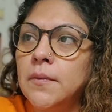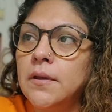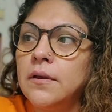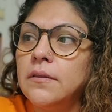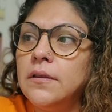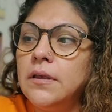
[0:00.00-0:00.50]

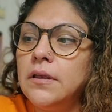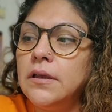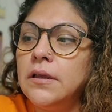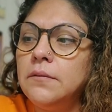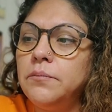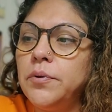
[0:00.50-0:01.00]
that
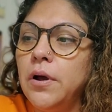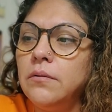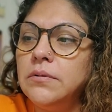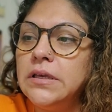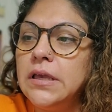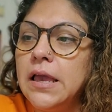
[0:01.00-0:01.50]
it
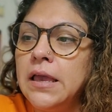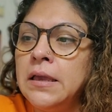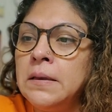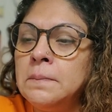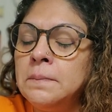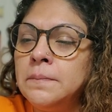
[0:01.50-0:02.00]
probably
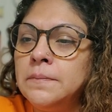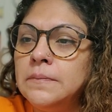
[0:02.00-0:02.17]
came,